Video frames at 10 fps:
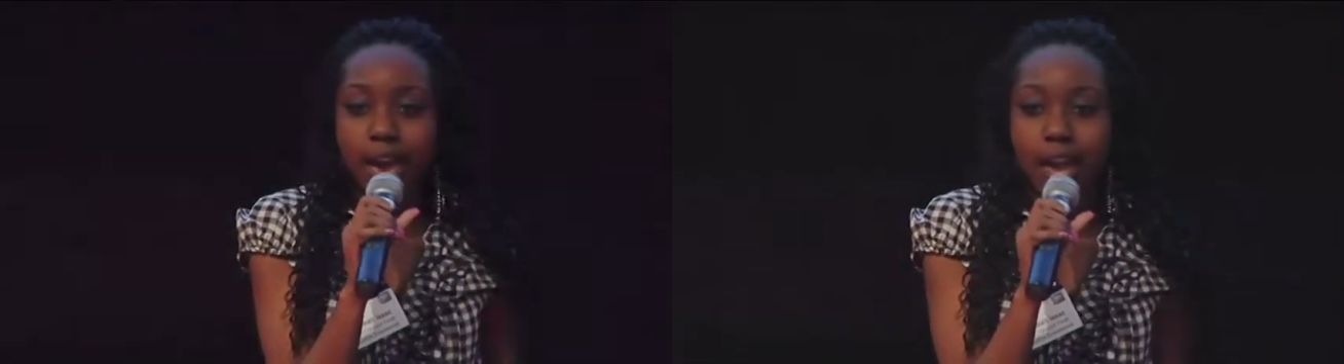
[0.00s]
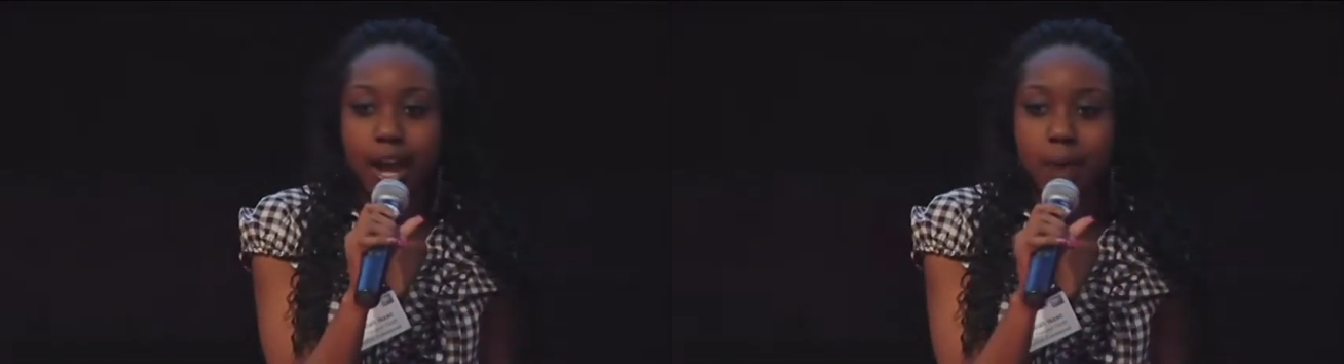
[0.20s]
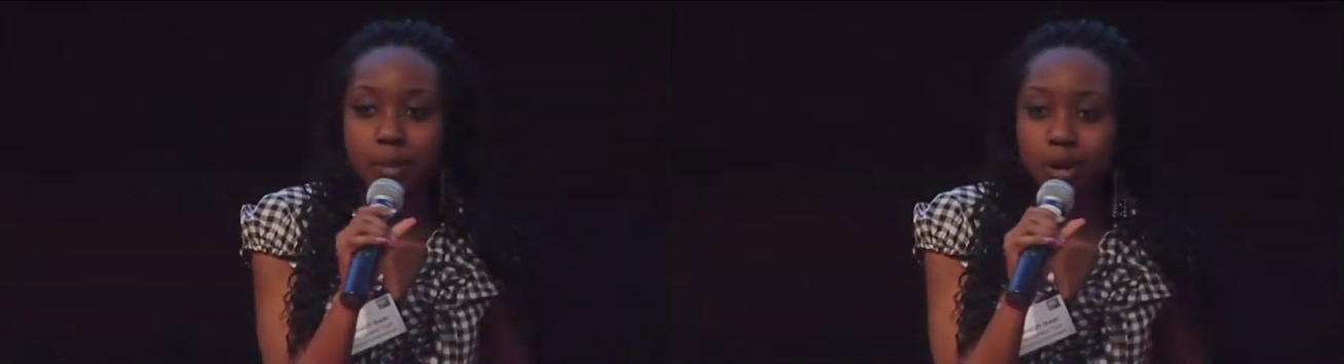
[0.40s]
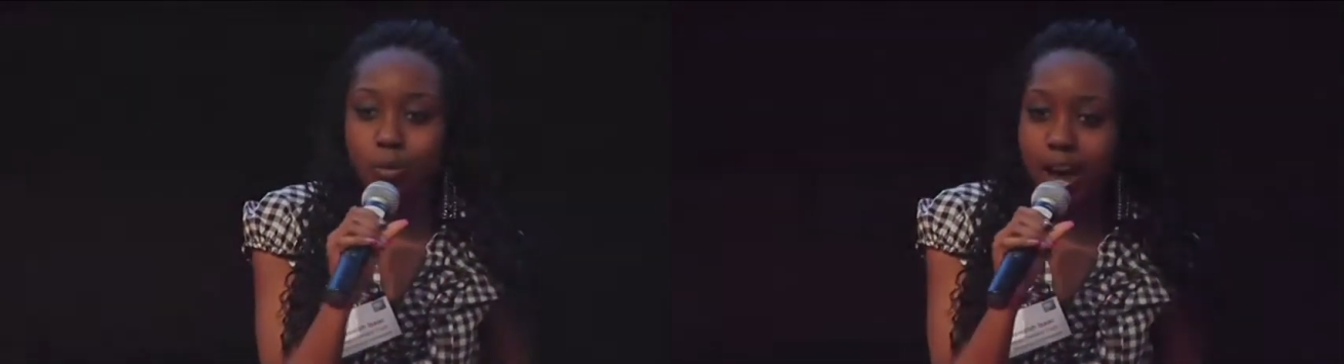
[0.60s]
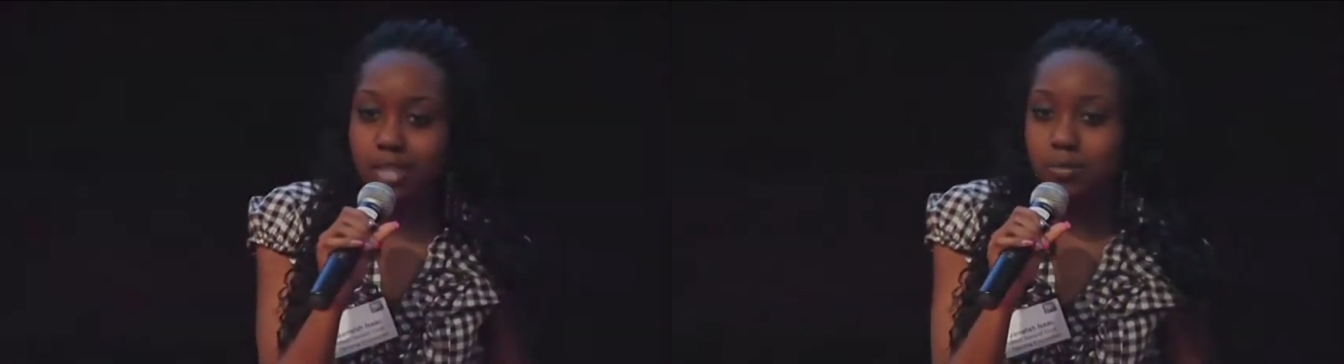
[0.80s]
and I've been a
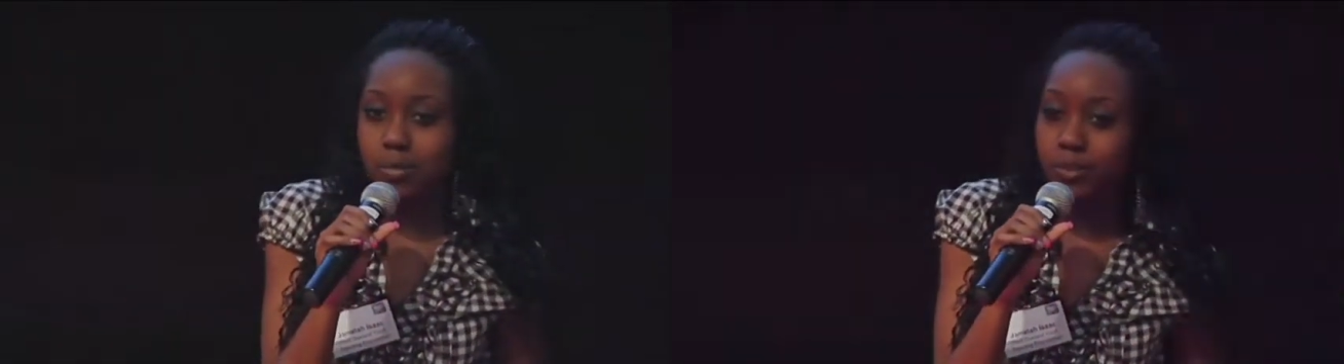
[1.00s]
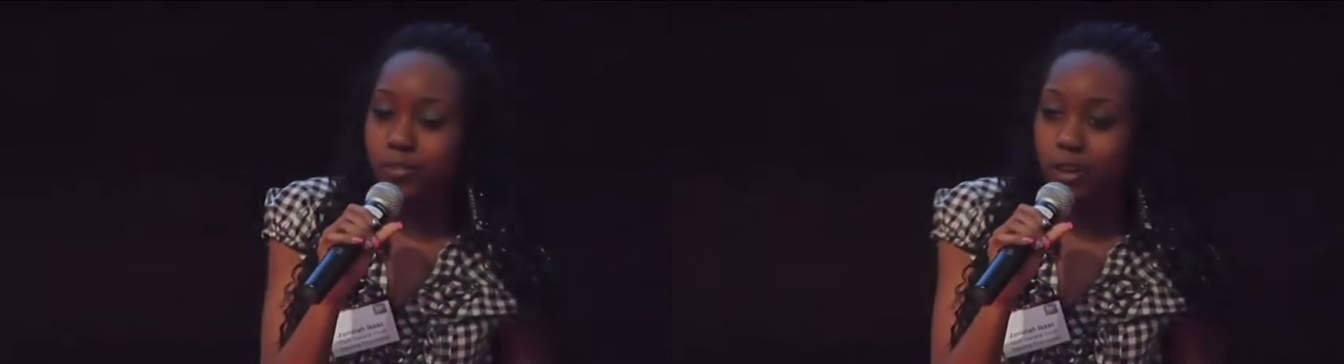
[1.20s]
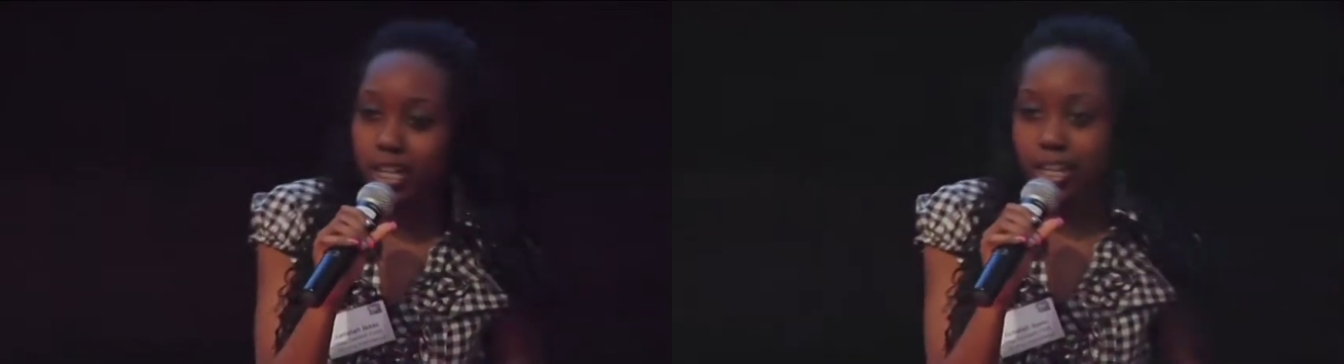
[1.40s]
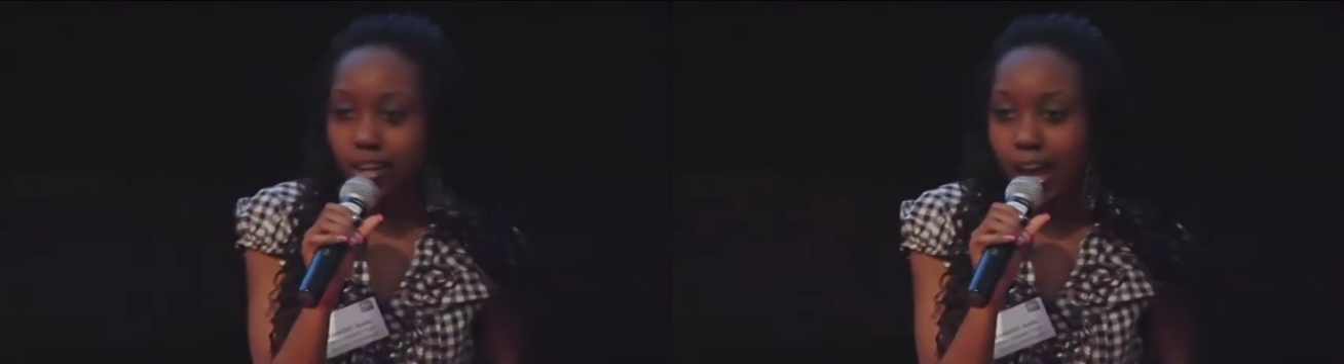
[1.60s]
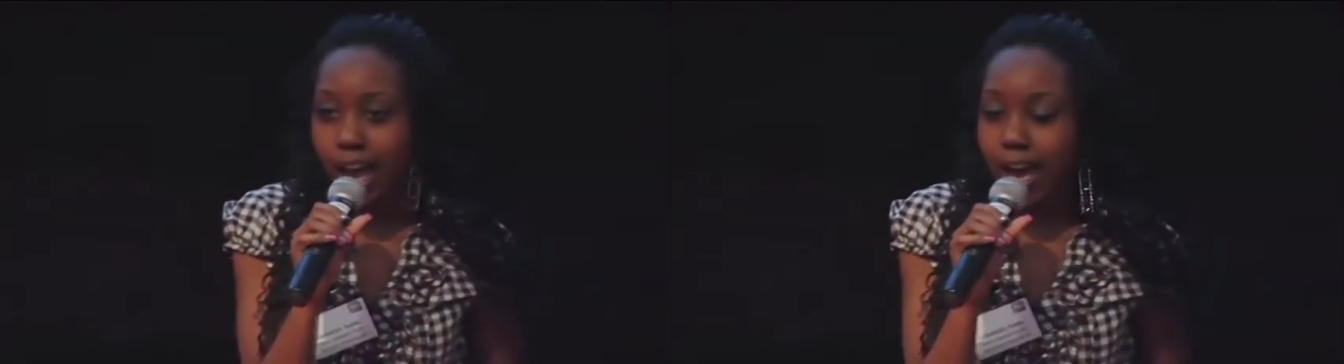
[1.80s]
WYSE member for 1.5
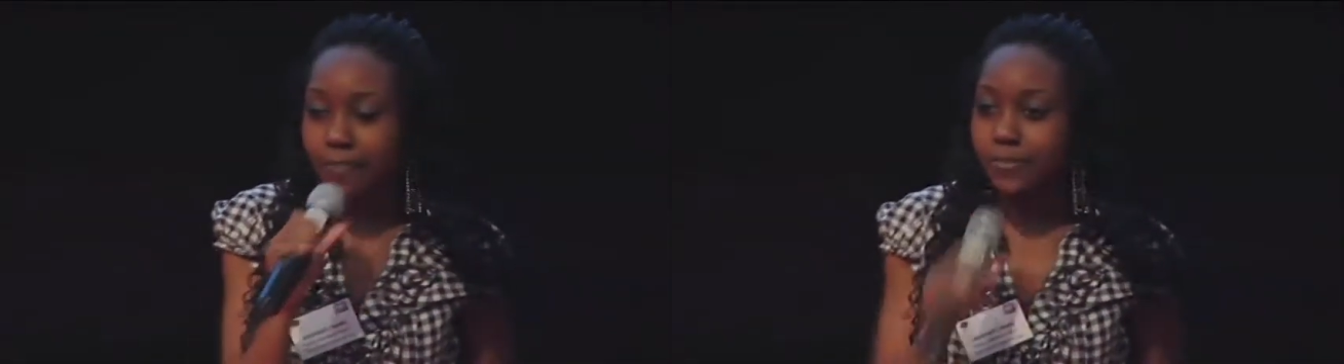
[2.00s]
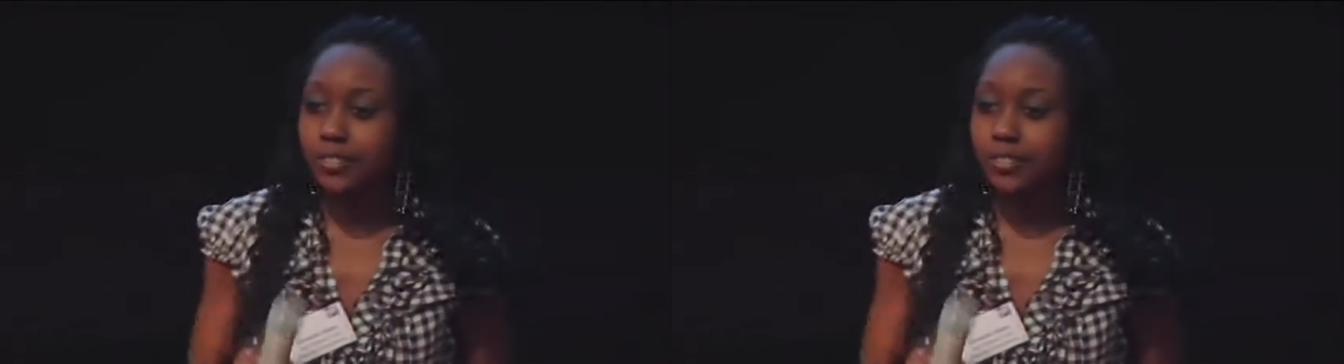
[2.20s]
years.